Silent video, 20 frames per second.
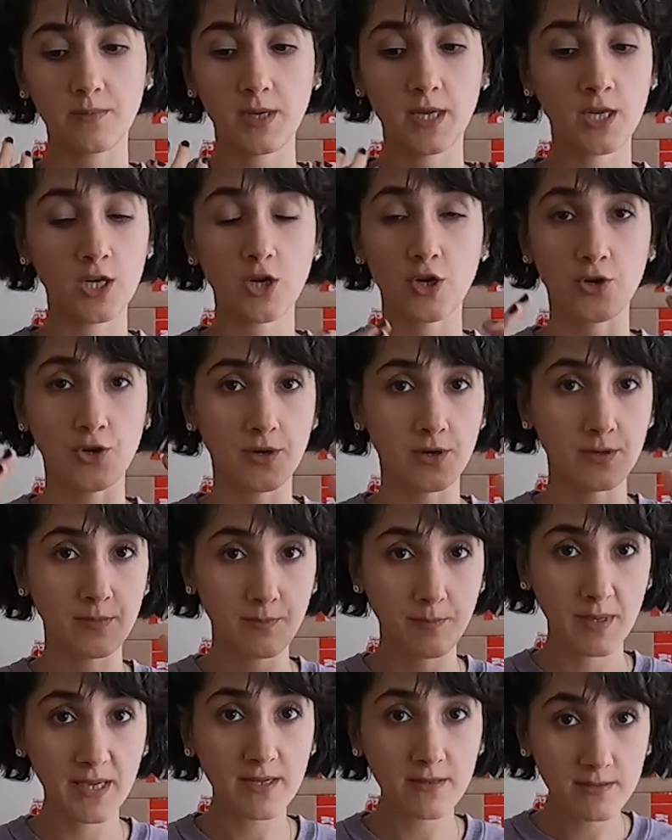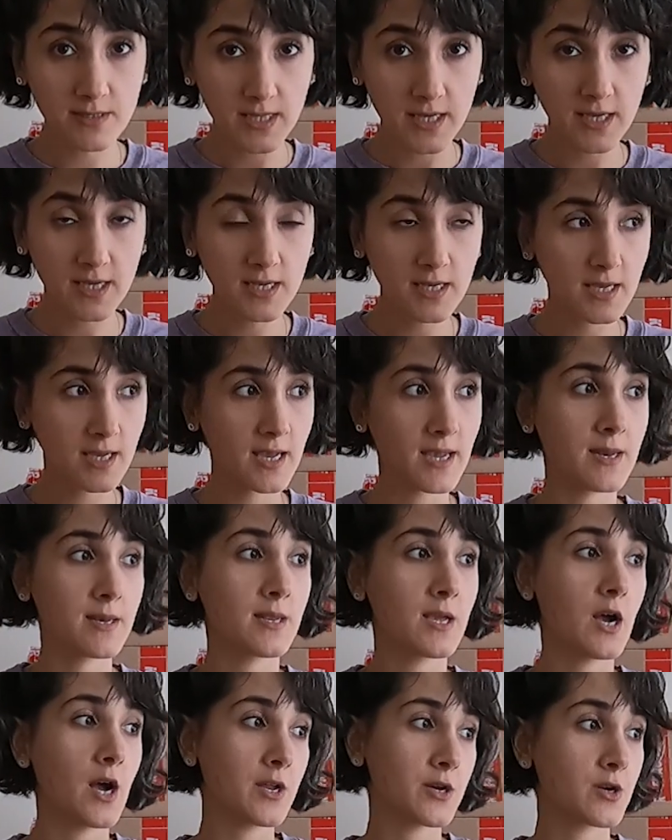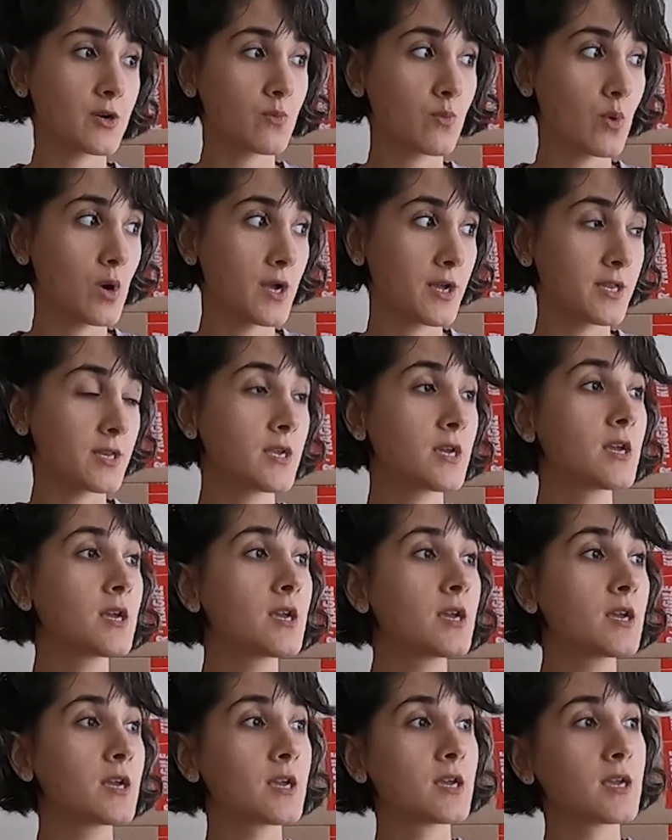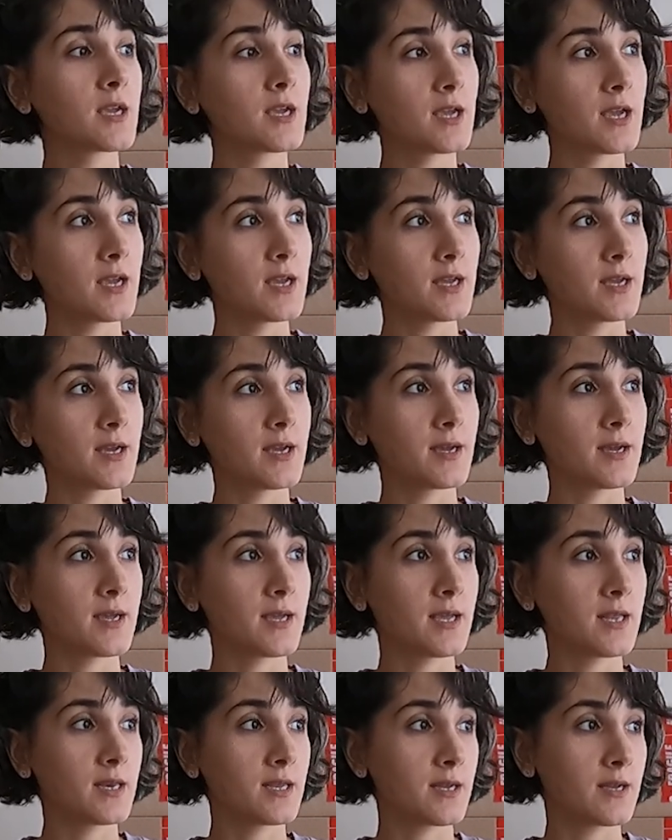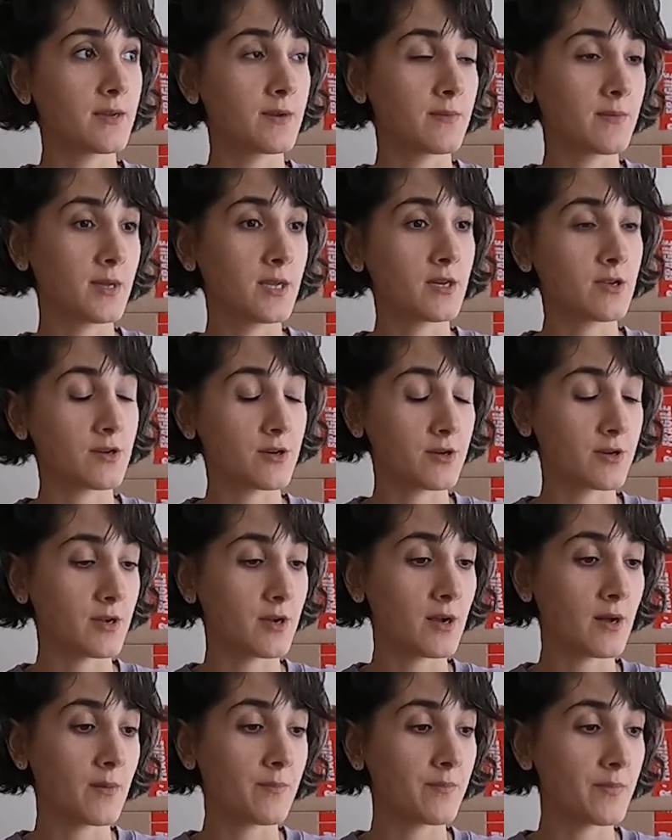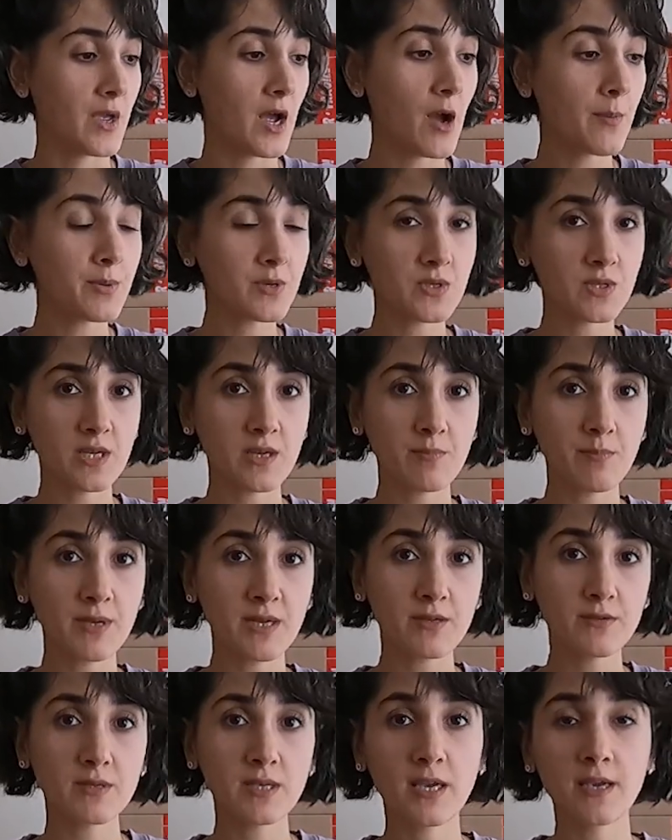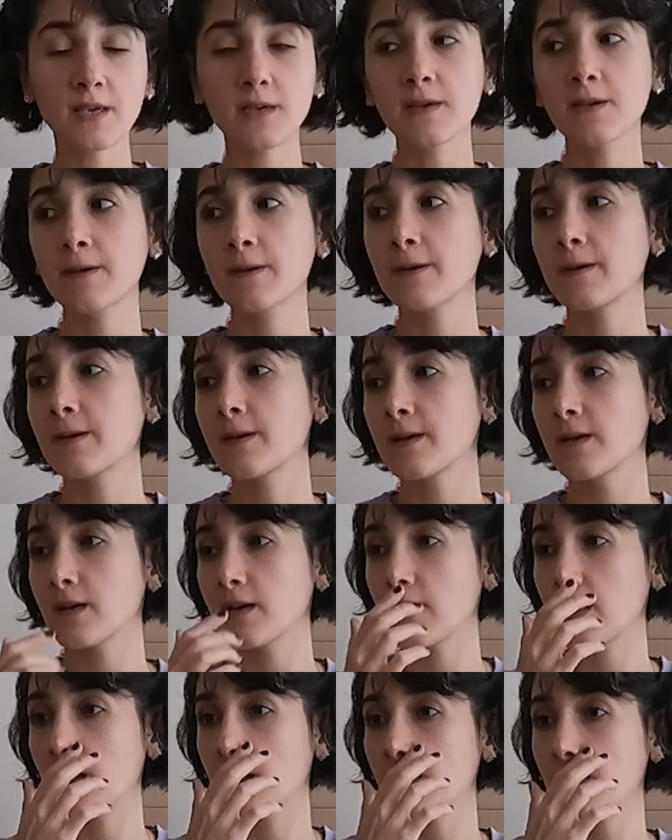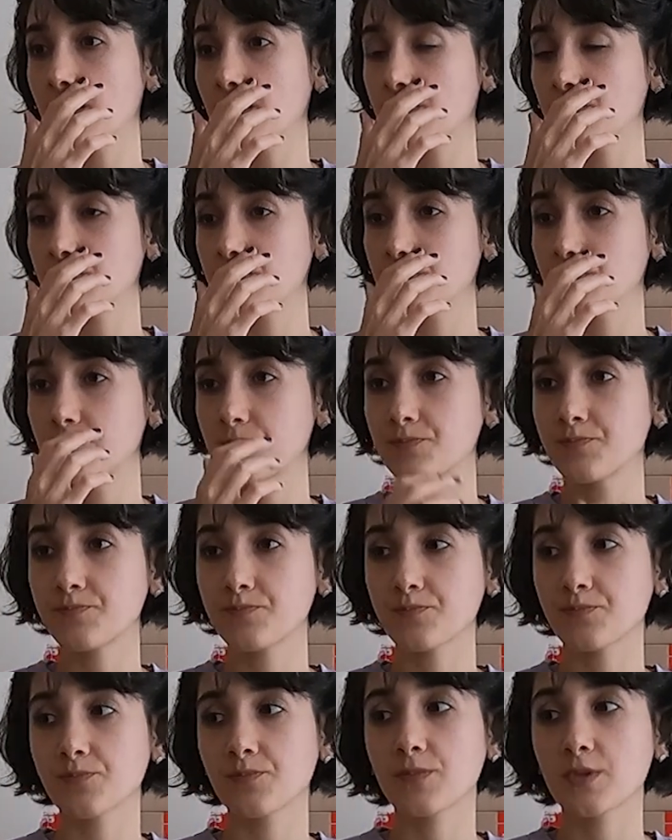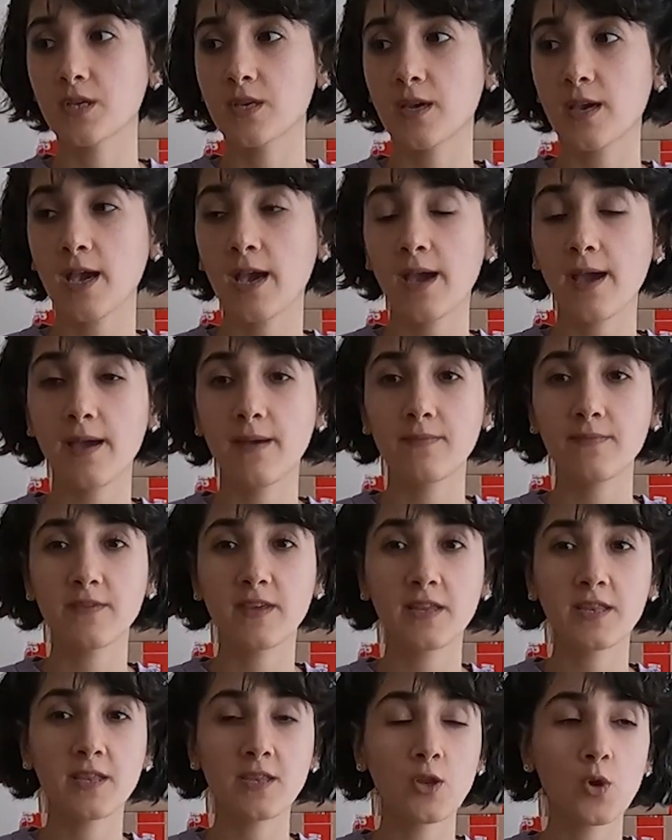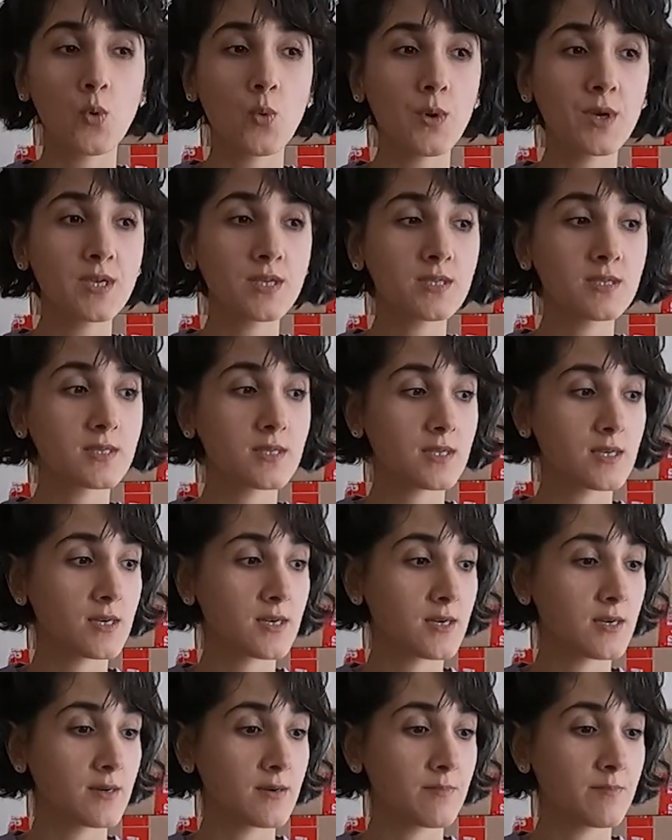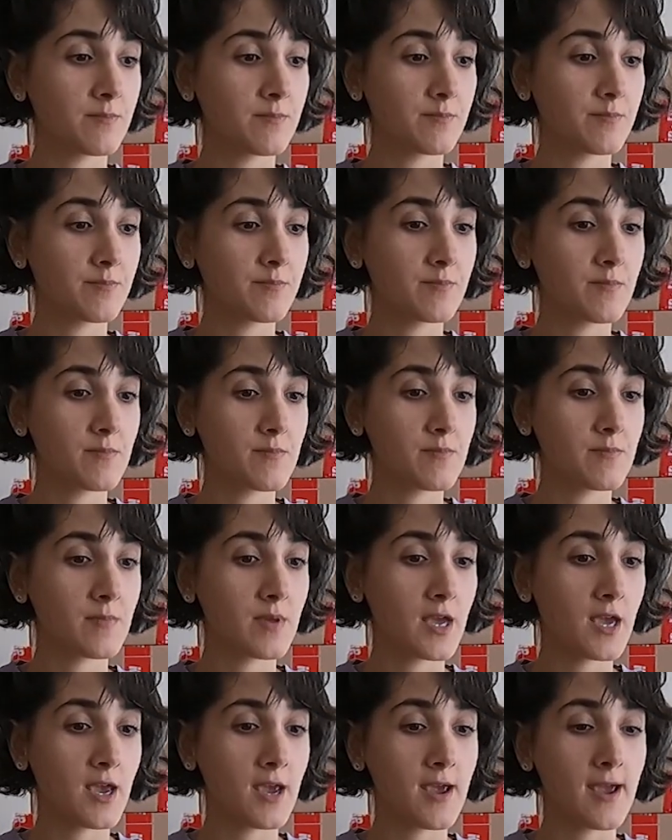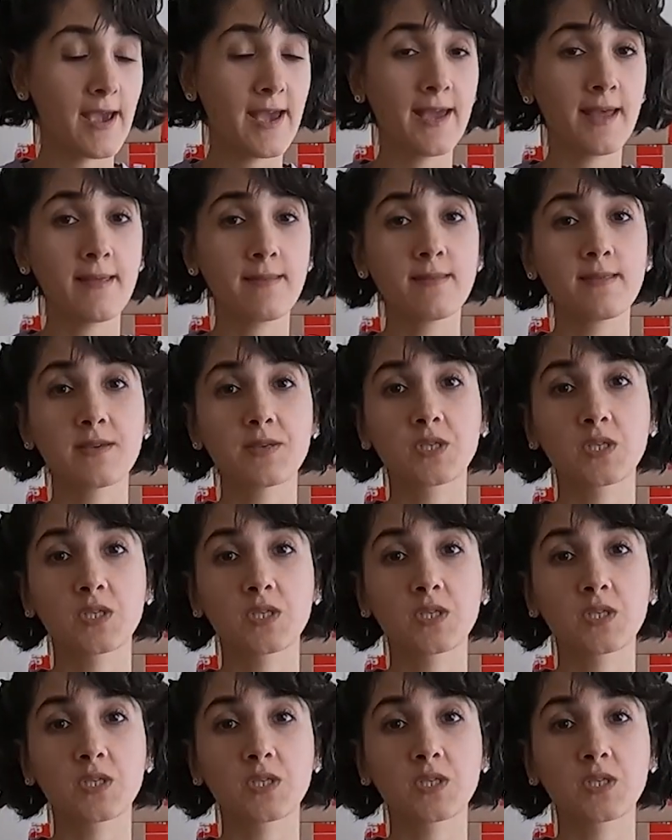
in our building and the other one in our opposite building. And the noise and the